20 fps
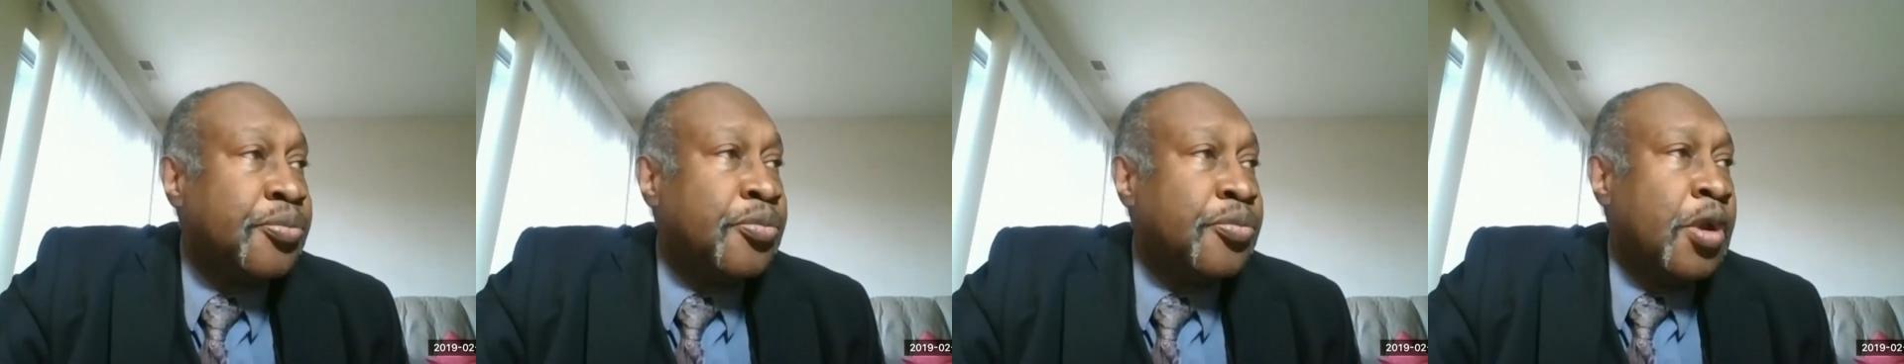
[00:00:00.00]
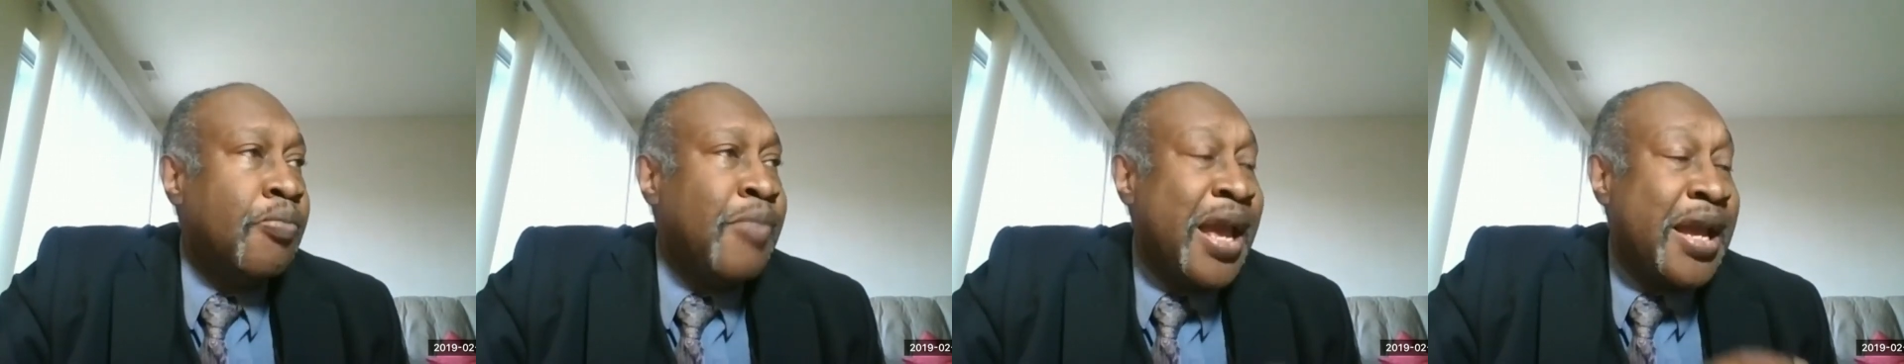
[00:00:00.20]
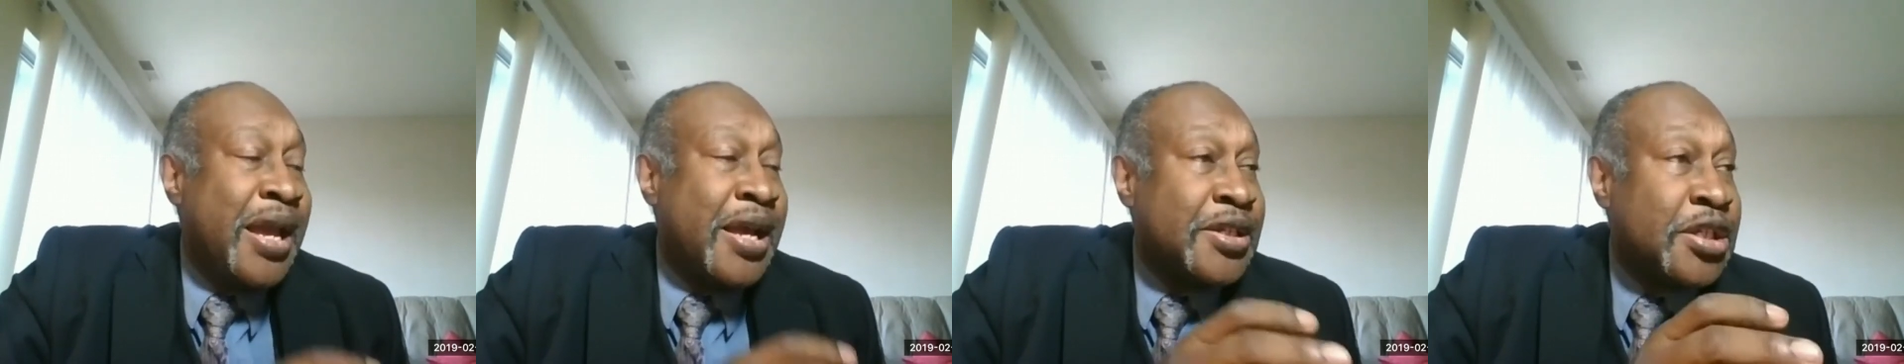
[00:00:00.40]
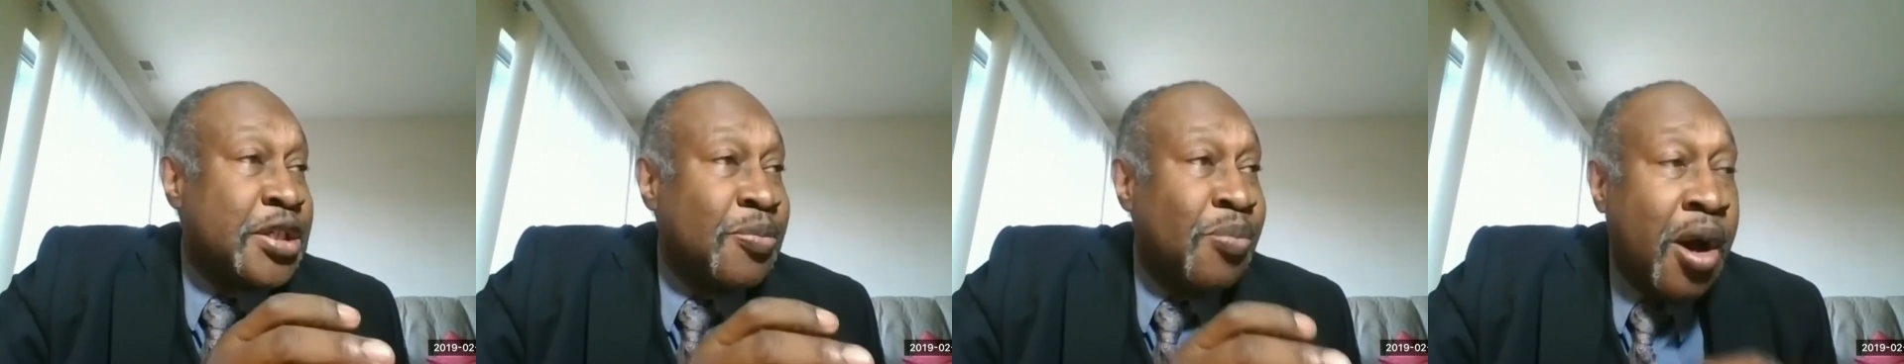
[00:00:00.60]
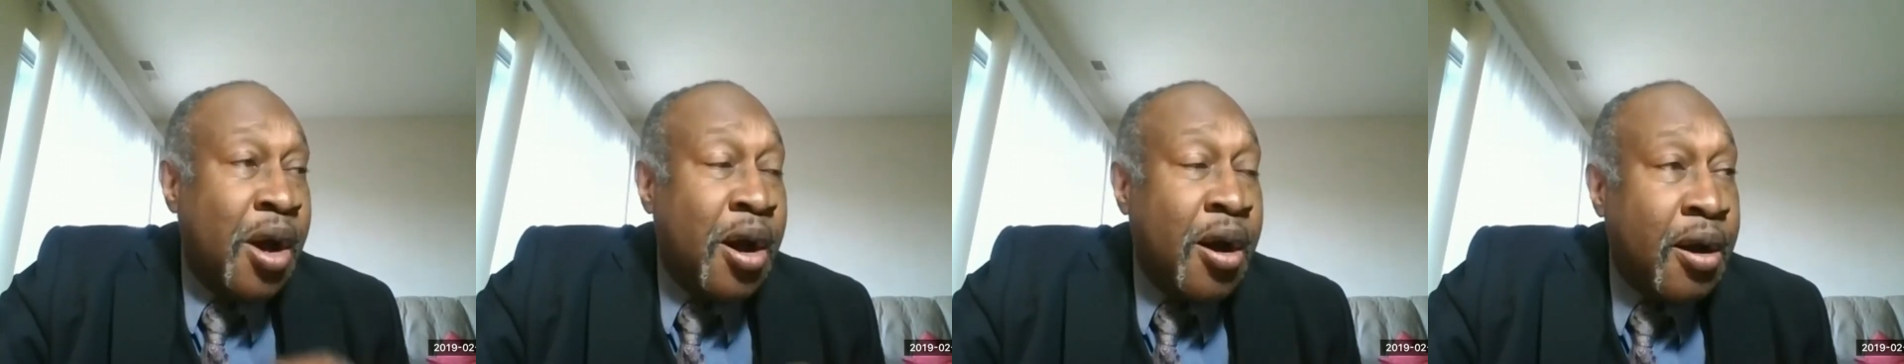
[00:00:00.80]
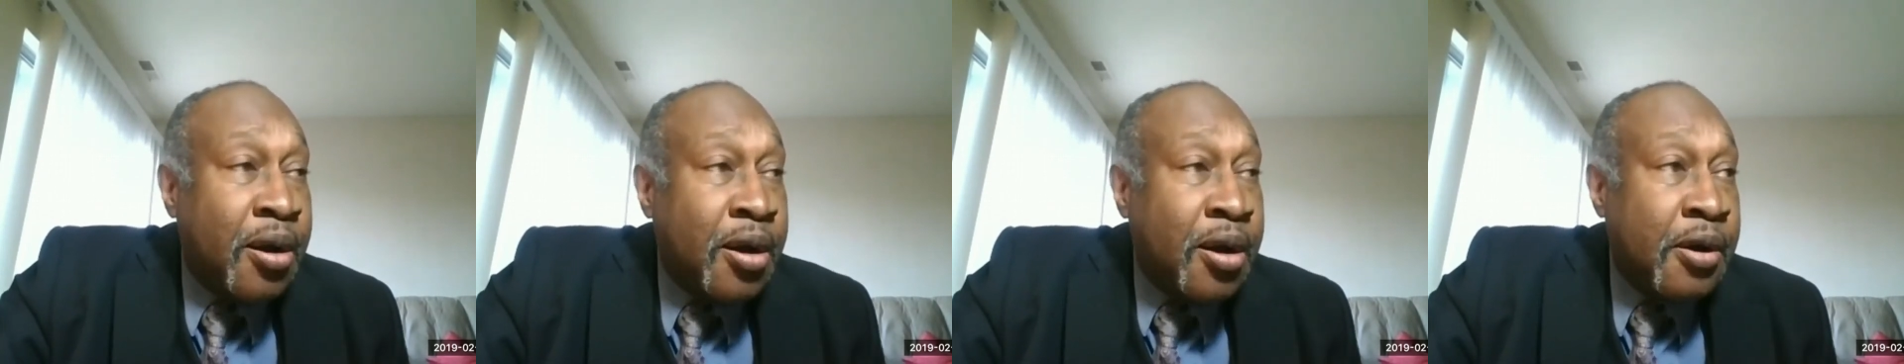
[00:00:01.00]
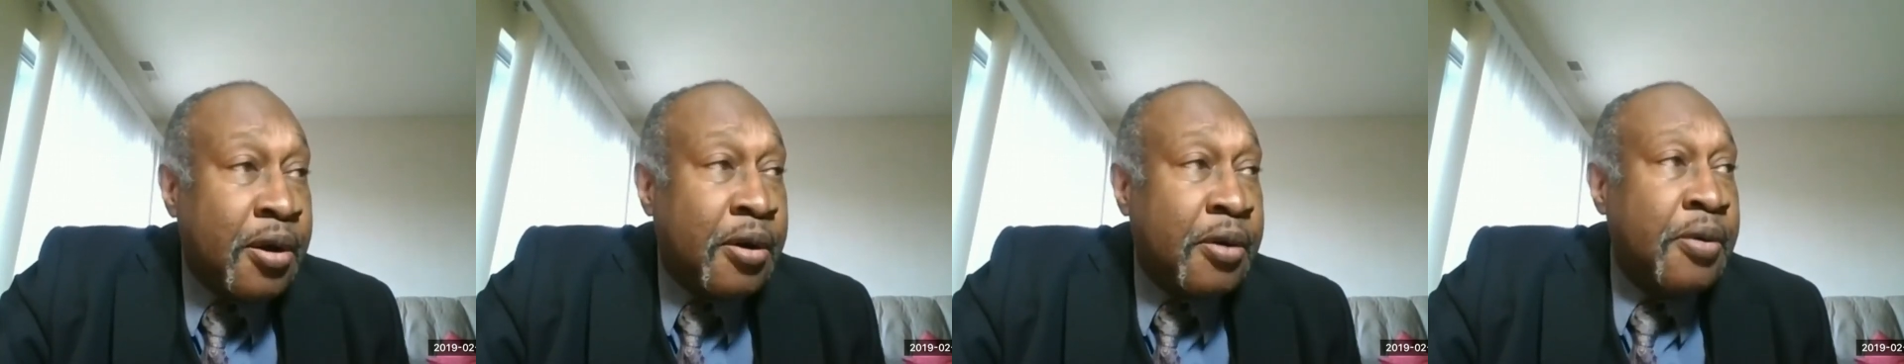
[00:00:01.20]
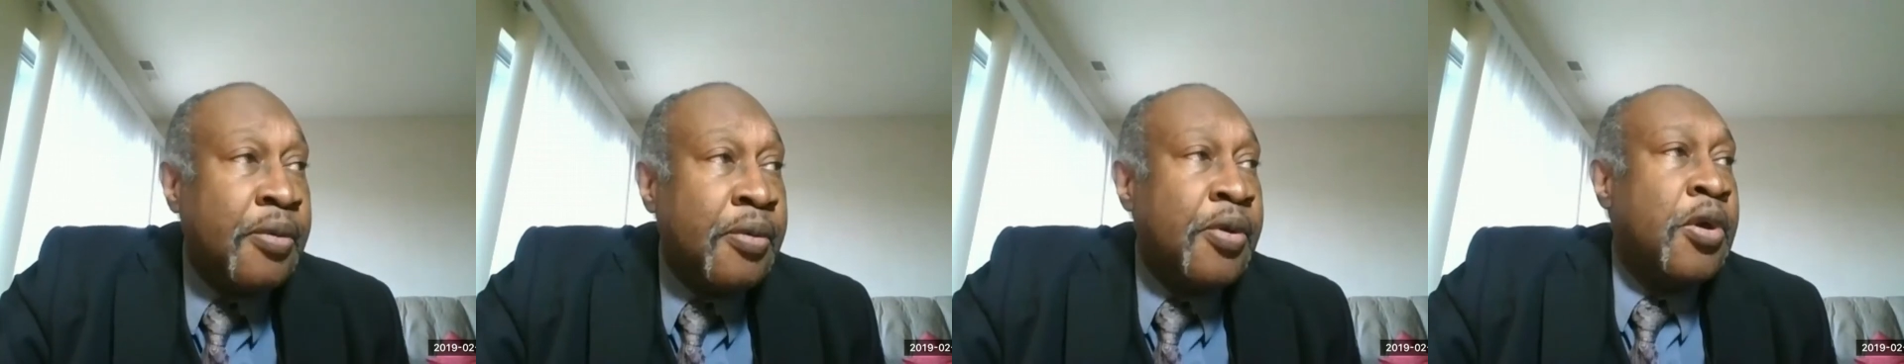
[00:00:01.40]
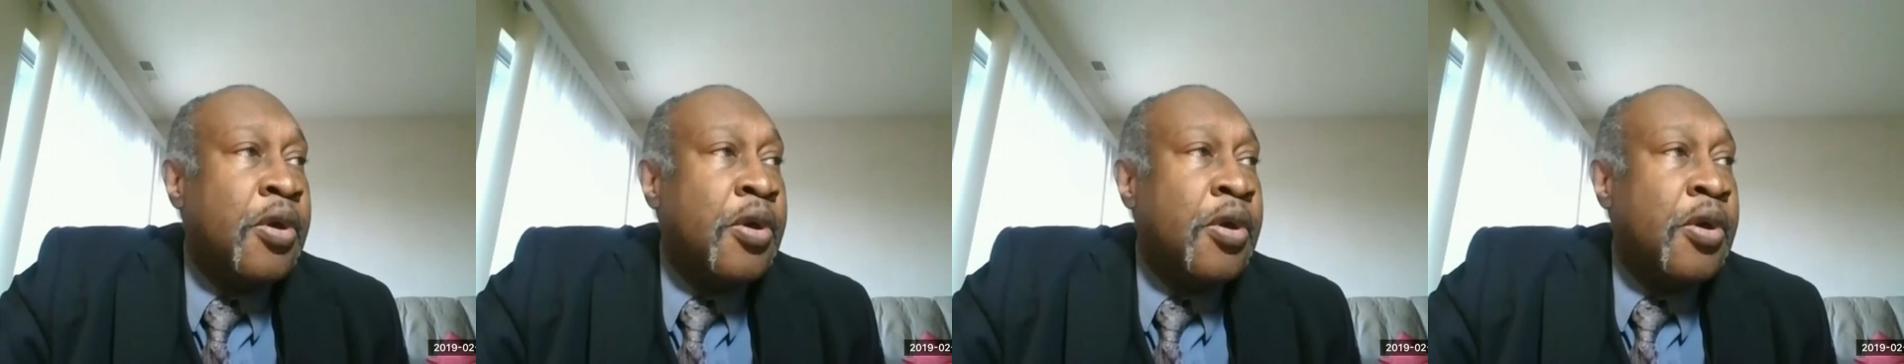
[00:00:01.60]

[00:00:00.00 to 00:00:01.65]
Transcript: make it smaller